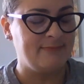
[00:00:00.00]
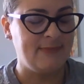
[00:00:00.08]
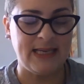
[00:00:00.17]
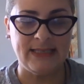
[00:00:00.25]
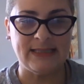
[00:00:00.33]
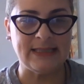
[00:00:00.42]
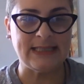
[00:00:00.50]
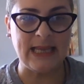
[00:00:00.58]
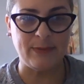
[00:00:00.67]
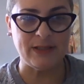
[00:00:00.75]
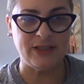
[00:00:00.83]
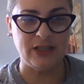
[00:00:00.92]
That is
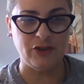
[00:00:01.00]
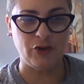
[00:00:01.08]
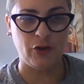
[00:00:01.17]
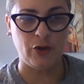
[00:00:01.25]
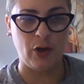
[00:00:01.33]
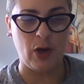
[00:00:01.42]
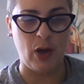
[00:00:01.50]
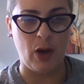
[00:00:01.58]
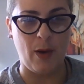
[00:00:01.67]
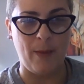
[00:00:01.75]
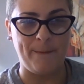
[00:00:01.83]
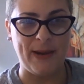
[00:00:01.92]
establishing your
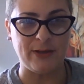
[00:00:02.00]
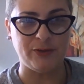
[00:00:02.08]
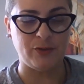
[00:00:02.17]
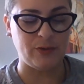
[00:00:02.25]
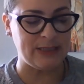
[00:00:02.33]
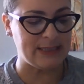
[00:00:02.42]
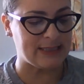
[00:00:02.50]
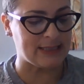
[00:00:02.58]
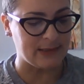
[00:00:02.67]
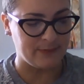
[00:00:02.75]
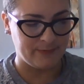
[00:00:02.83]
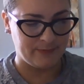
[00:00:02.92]

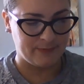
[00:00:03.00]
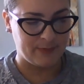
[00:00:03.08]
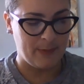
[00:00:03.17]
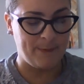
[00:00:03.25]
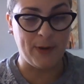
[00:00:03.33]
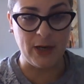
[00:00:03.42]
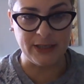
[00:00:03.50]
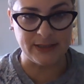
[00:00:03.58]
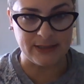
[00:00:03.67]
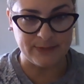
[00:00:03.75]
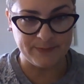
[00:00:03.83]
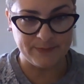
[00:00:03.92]
boundaries.
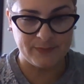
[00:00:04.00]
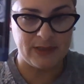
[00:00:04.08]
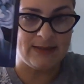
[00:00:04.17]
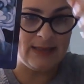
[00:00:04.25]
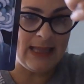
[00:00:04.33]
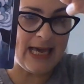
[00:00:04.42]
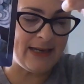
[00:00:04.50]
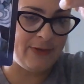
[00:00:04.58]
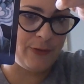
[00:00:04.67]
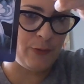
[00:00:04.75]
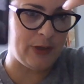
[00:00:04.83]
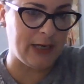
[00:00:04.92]
But in the line
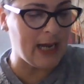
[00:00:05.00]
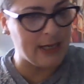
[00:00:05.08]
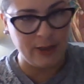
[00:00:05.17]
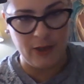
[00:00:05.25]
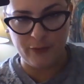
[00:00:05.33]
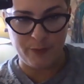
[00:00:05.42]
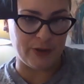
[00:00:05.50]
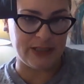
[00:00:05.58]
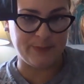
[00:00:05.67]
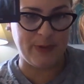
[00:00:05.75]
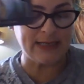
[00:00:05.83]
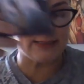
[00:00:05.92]
three, another
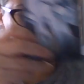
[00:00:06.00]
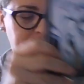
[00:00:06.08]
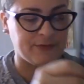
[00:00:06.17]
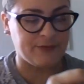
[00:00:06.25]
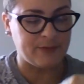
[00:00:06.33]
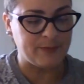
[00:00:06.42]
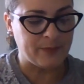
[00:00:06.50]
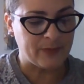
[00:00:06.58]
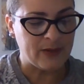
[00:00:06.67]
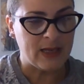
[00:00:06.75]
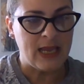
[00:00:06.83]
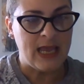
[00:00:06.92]
perspective.
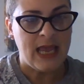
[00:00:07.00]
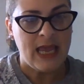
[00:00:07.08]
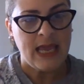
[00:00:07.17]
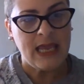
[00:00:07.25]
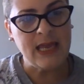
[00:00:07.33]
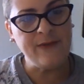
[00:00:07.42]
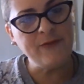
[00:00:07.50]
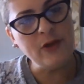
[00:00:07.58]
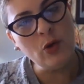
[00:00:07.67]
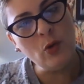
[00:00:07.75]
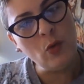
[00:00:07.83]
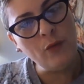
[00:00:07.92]
If
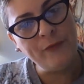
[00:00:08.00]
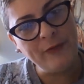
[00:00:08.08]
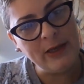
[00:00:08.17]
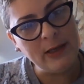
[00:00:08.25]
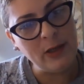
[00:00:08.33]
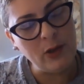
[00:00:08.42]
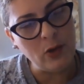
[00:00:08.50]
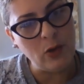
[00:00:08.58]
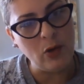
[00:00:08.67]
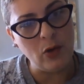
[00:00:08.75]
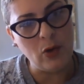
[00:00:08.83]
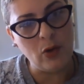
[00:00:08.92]
you
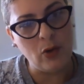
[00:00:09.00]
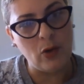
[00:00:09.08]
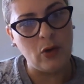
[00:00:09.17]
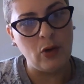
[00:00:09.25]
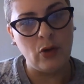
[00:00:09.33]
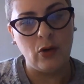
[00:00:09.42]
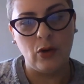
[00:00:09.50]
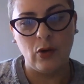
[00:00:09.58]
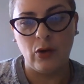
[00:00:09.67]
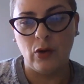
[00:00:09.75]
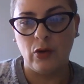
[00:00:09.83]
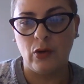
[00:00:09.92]
feel
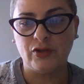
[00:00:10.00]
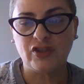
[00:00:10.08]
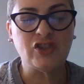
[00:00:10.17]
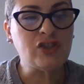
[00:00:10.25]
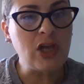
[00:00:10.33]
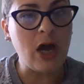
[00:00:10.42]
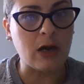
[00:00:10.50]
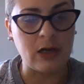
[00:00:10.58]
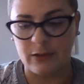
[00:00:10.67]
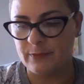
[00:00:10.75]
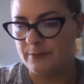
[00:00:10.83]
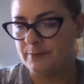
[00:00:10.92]
stuck,